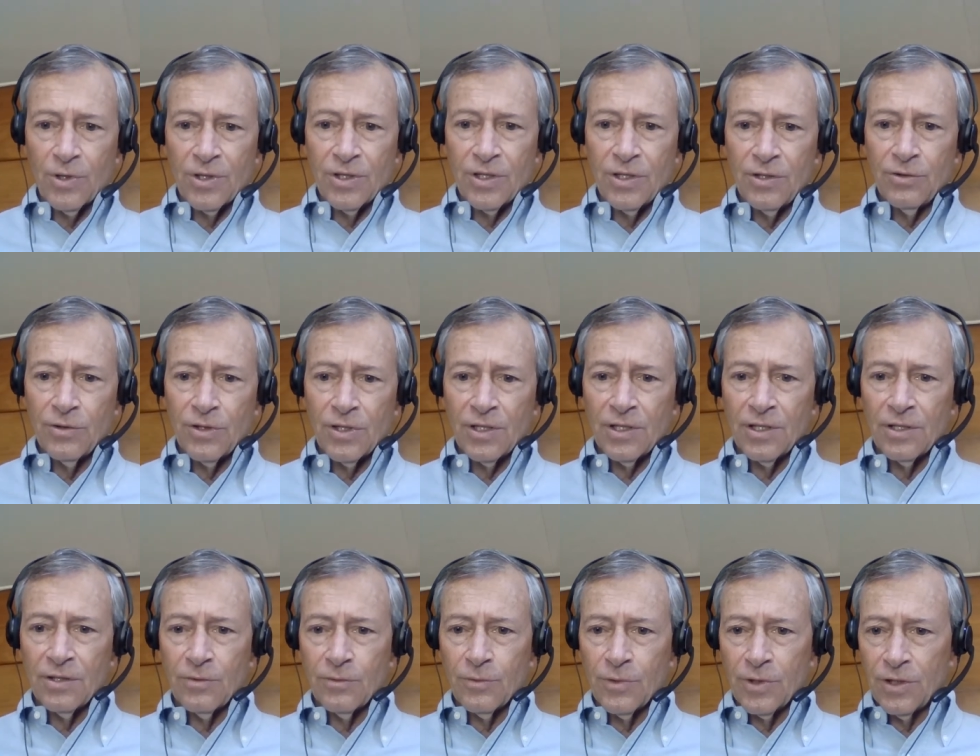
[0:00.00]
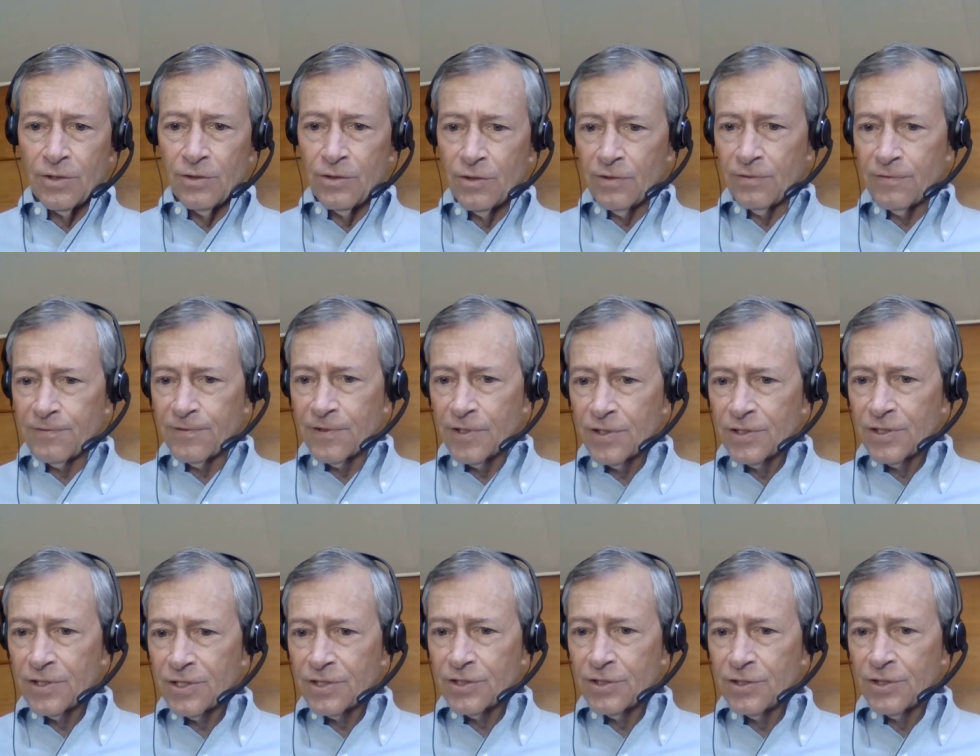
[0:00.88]
Were you the
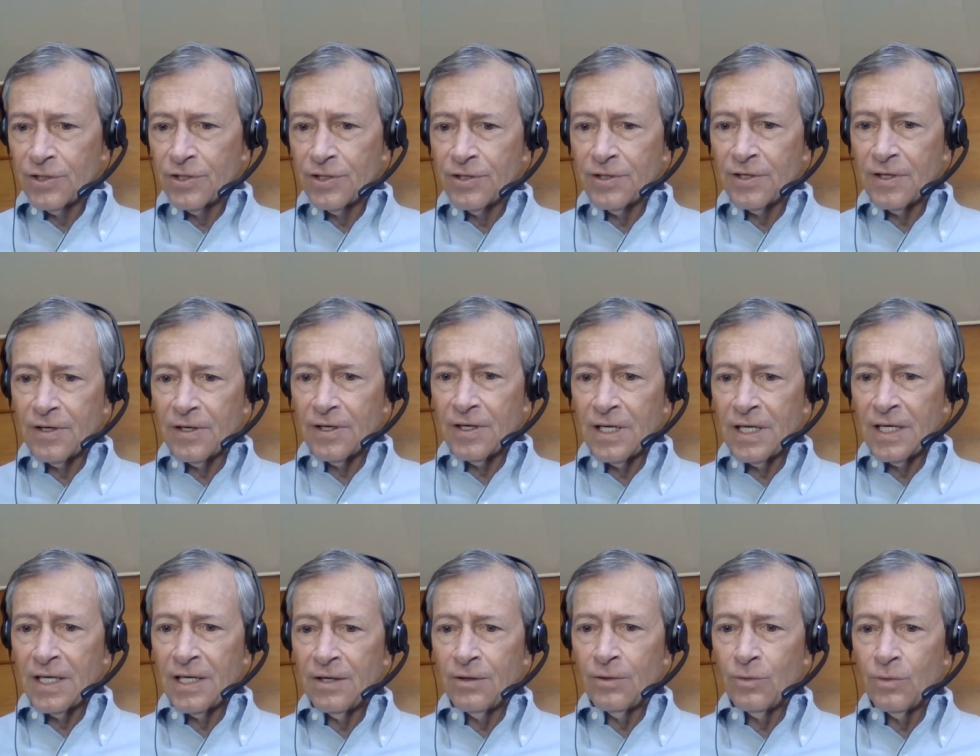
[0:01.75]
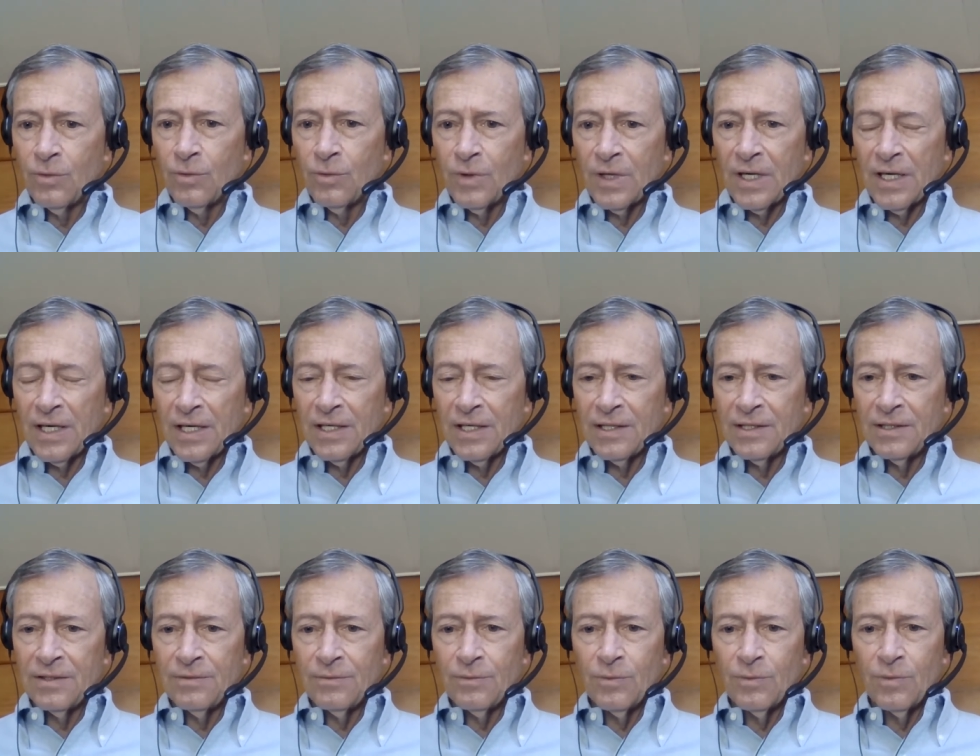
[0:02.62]
first, or
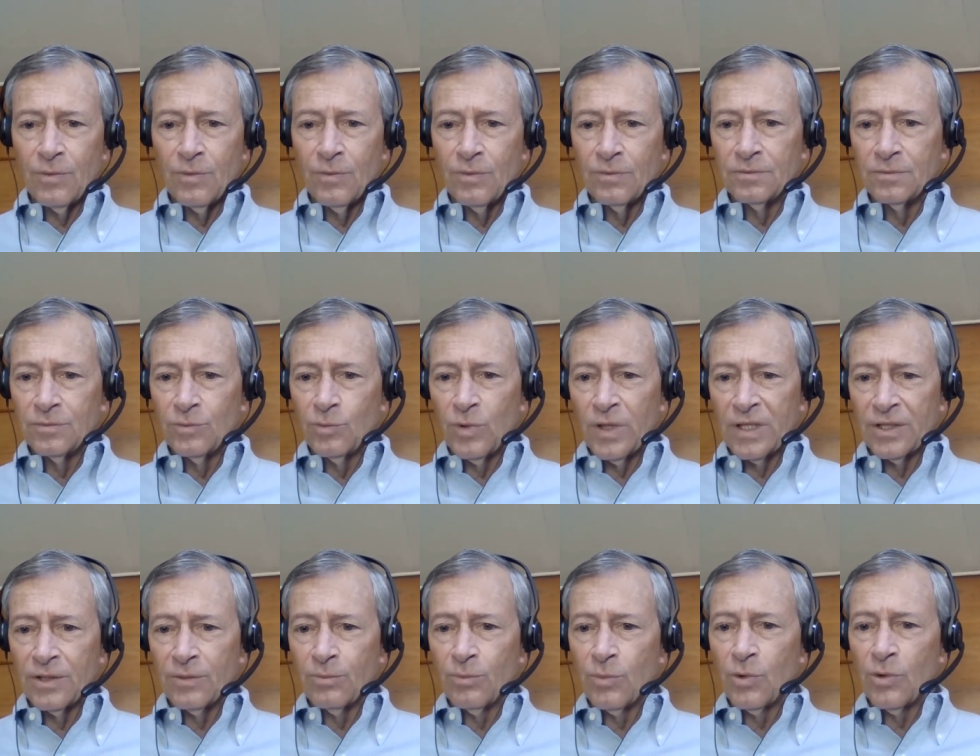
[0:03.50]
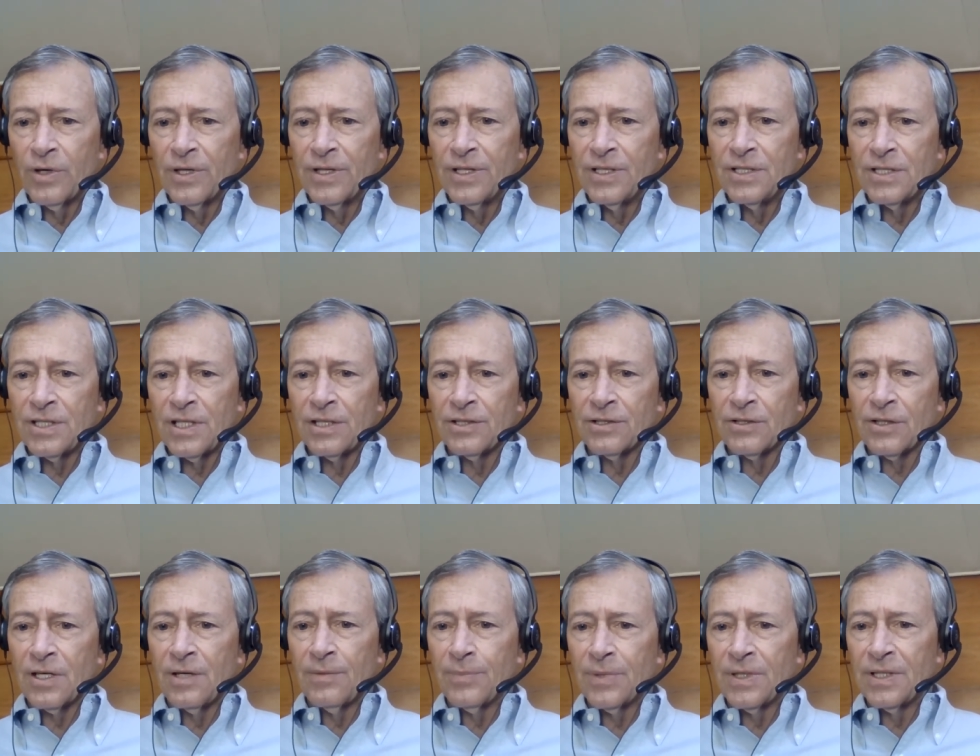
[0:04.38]
had one or more of these other
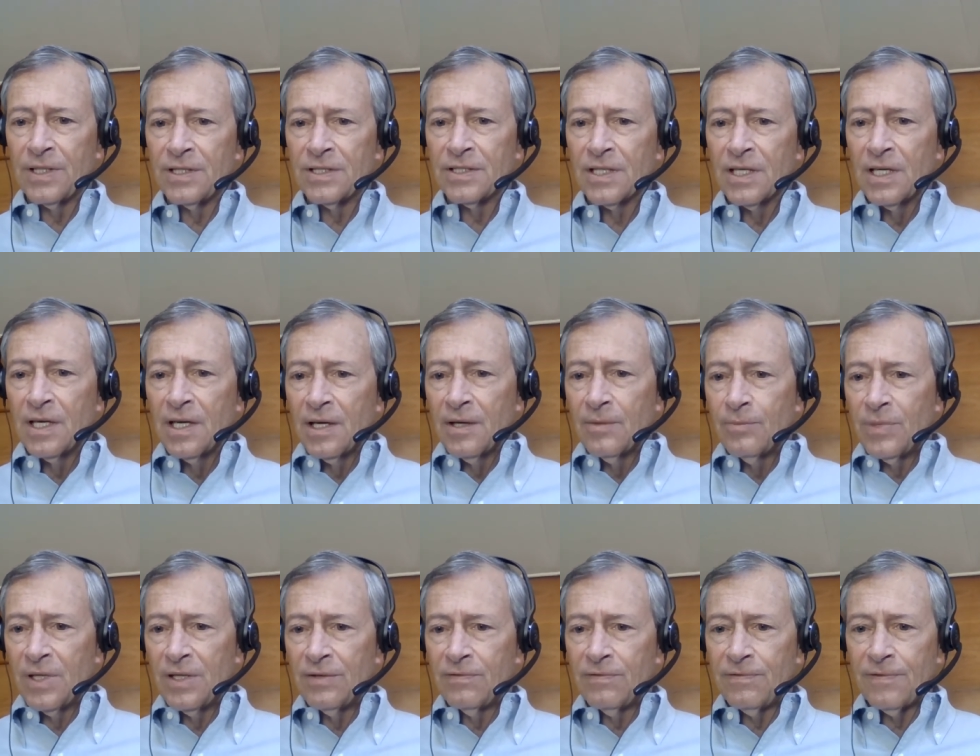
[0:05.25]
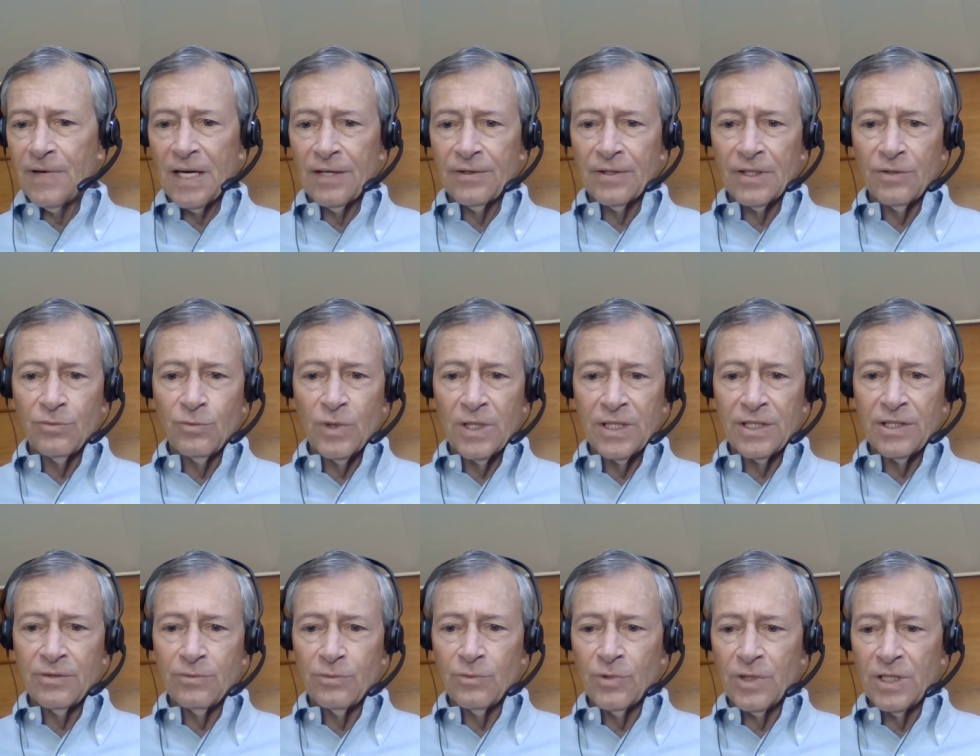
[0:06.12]
companies been founded
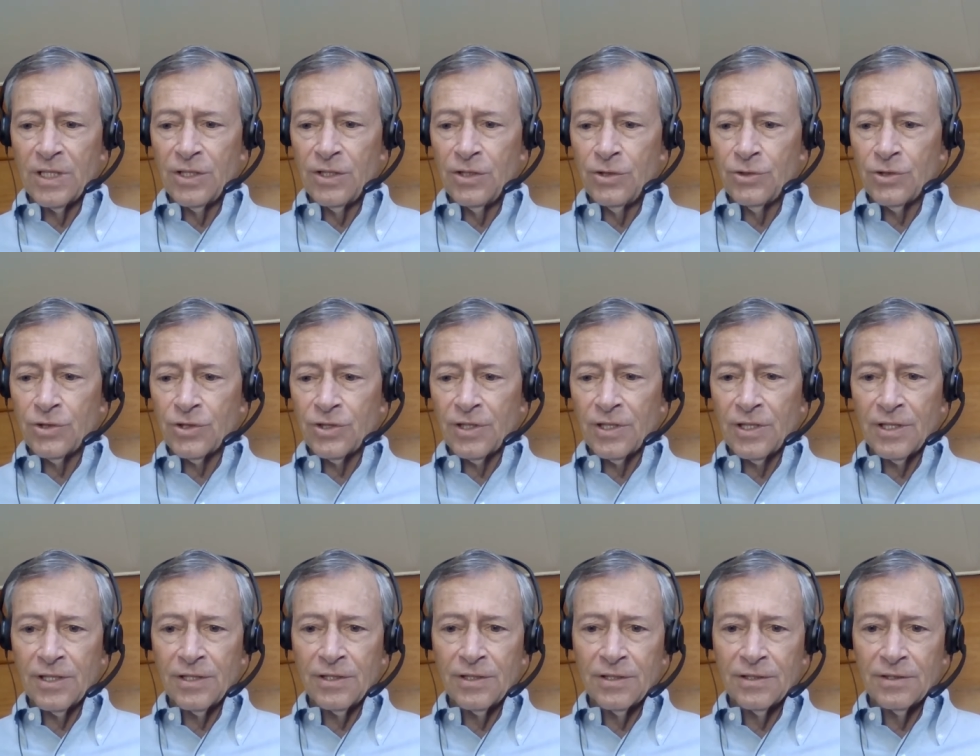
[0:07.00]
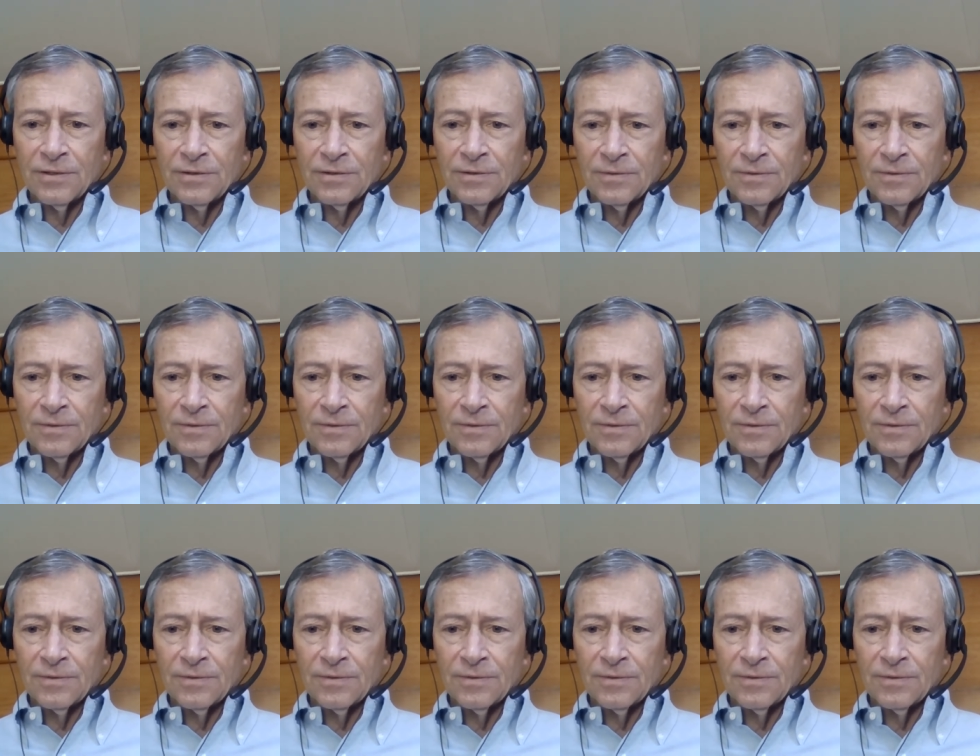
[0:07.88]
when you started?